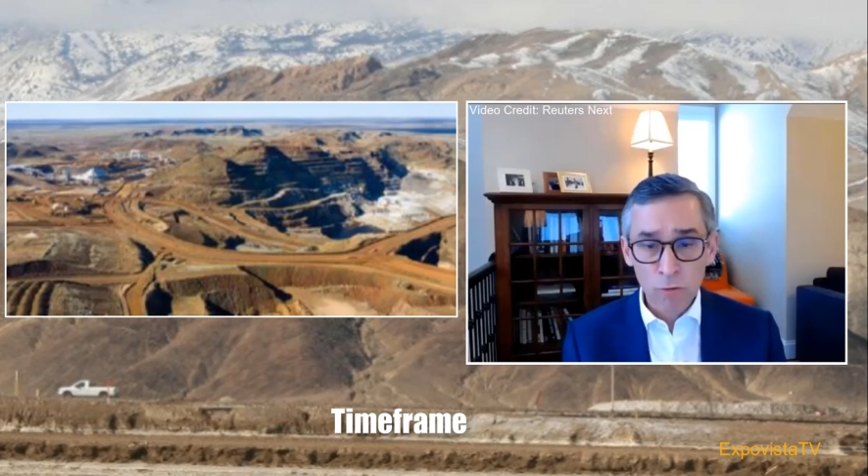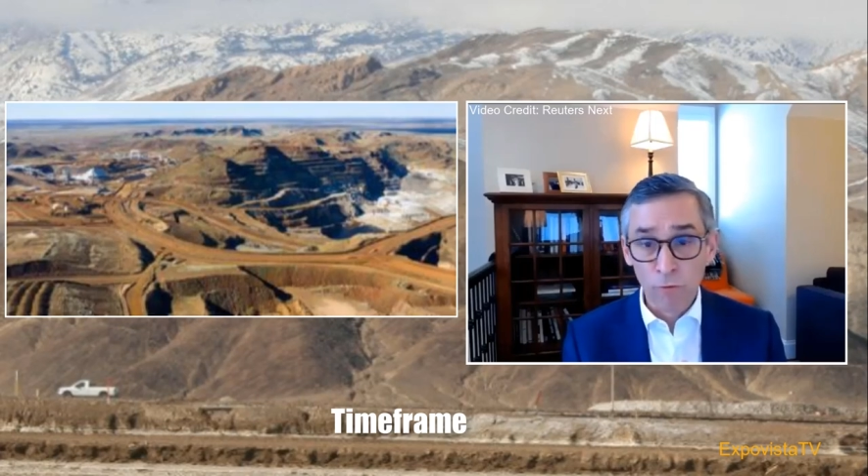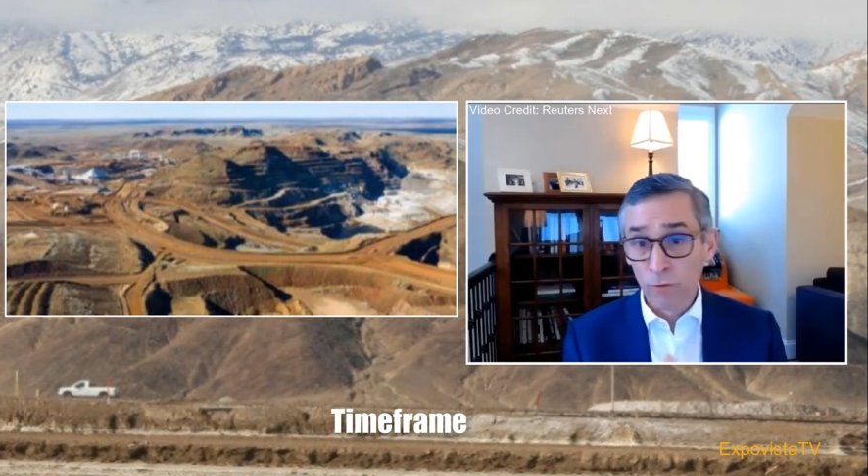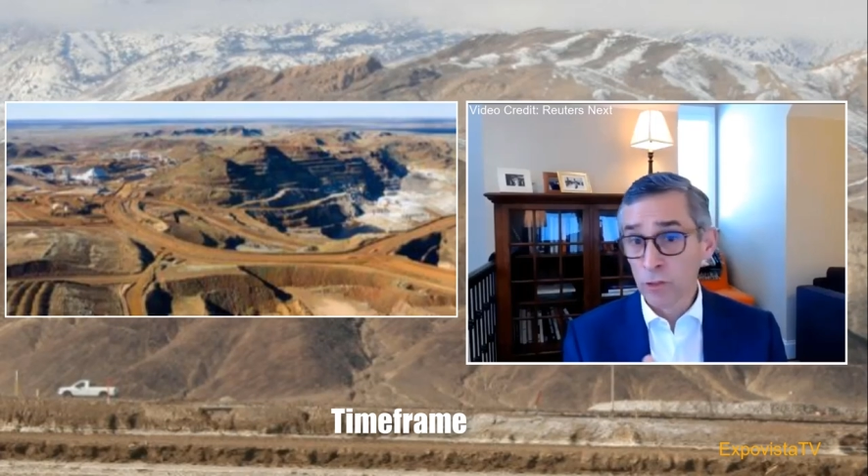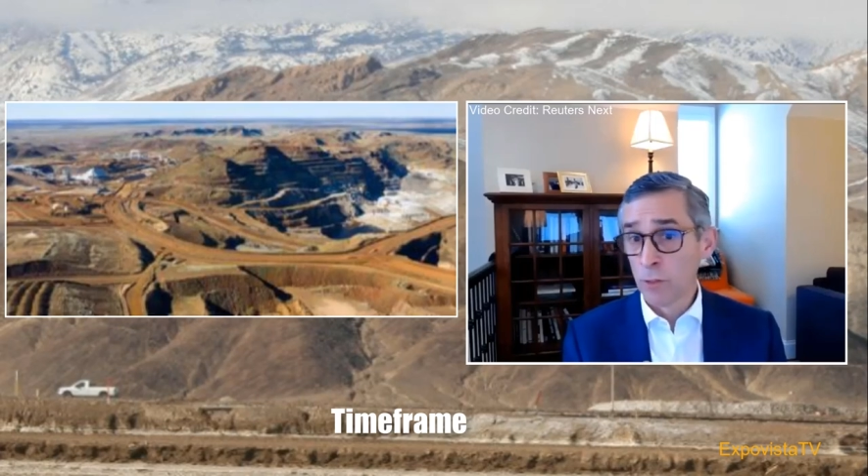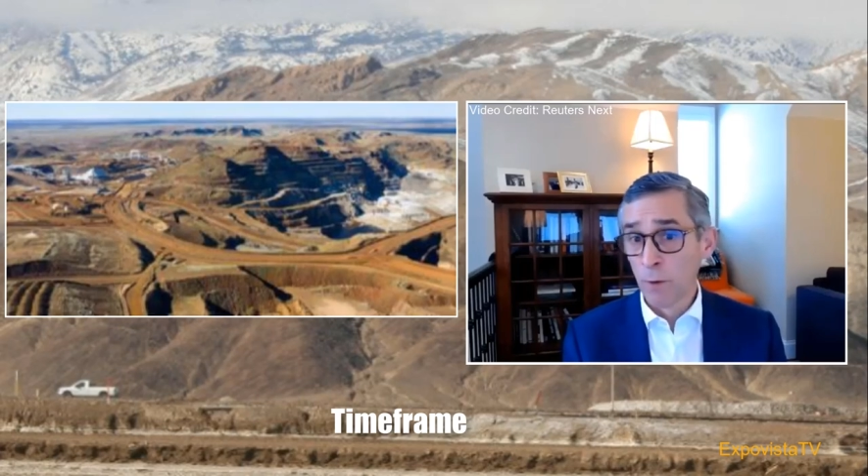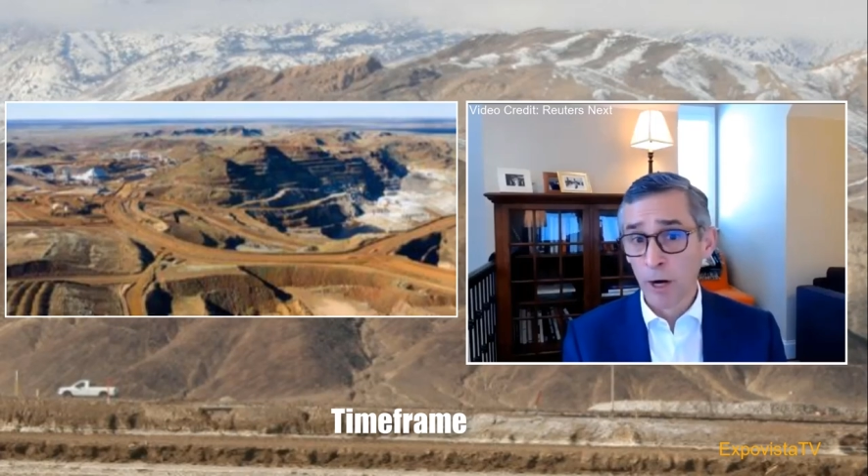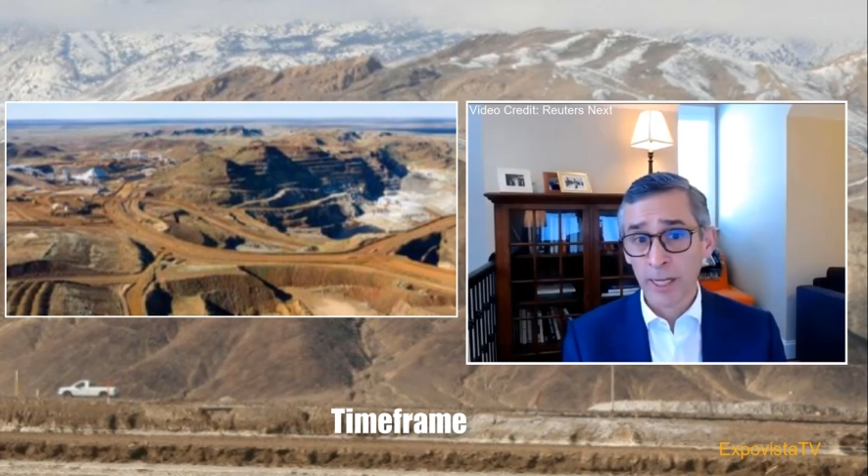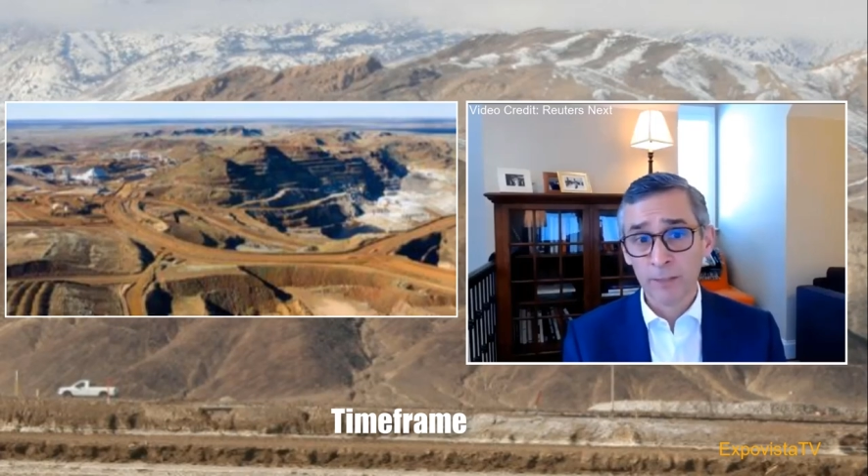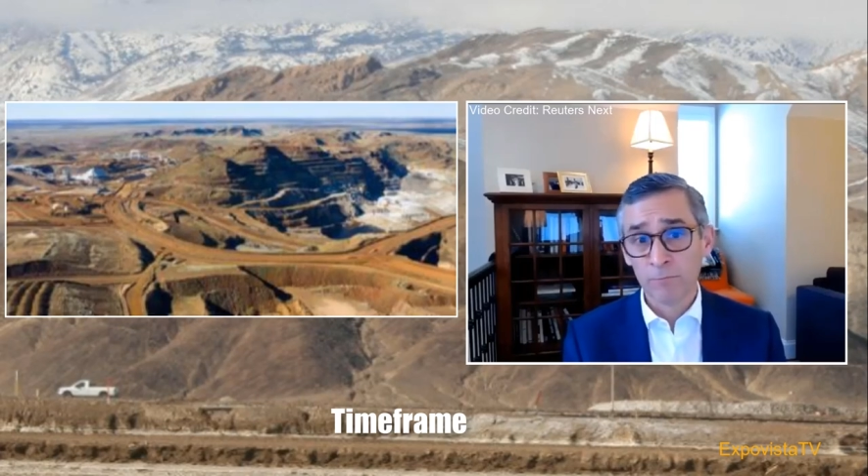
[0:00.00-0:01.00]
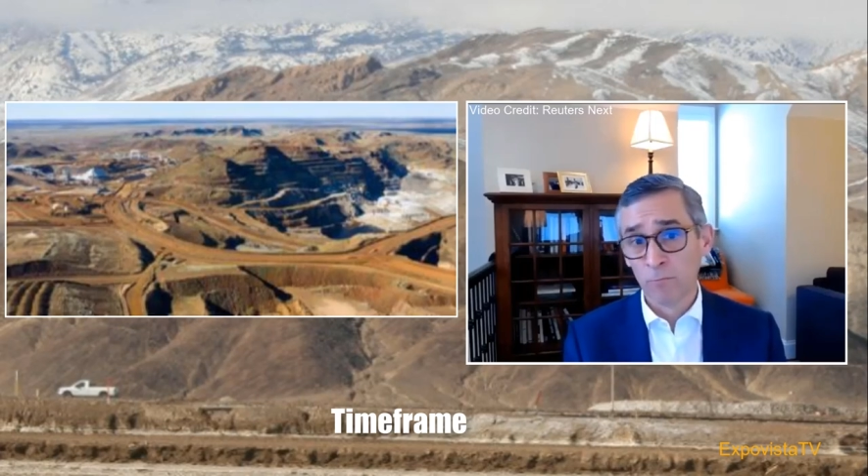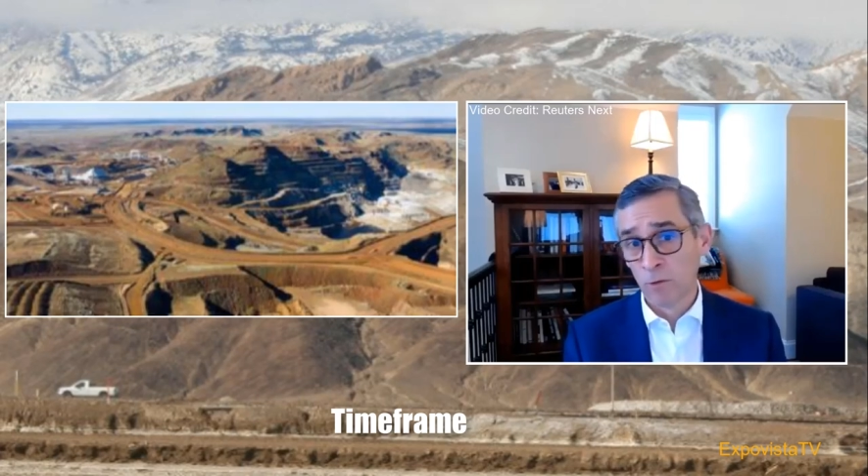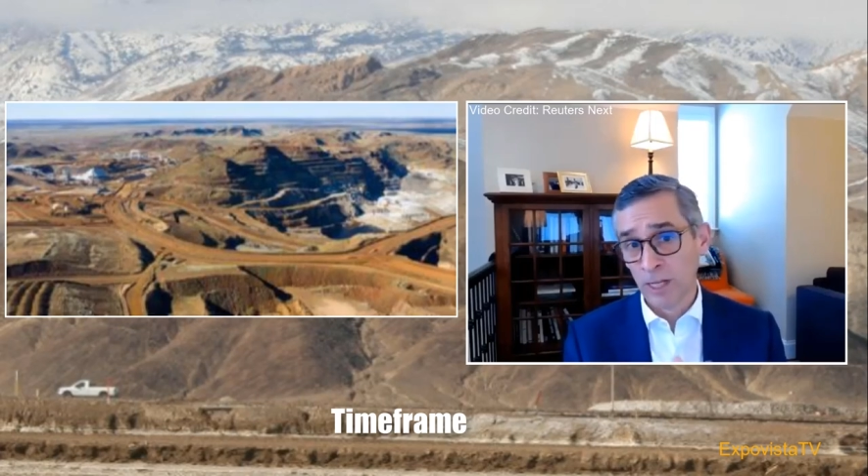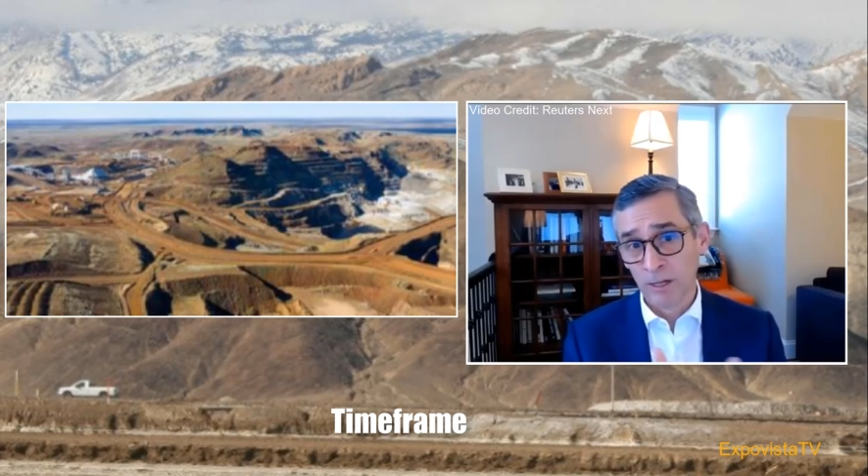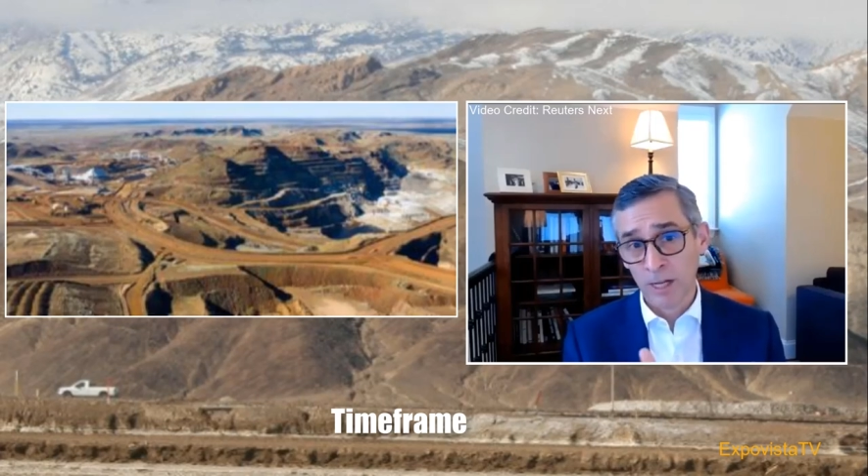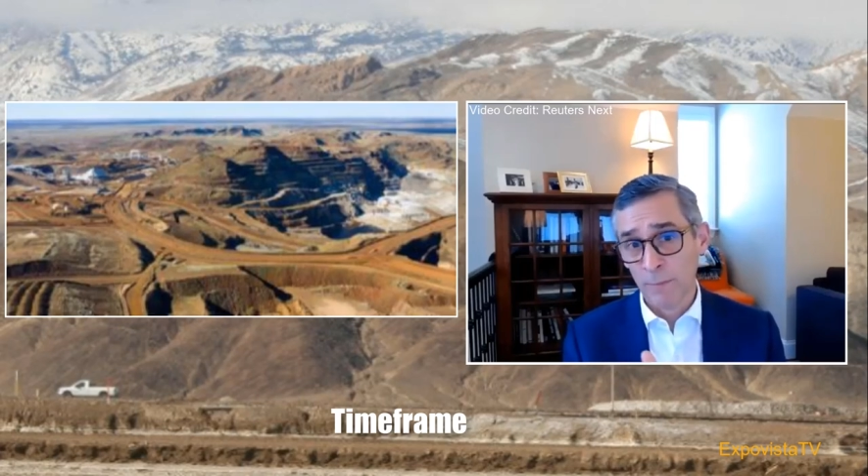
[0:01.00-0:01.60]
well, first to market uh,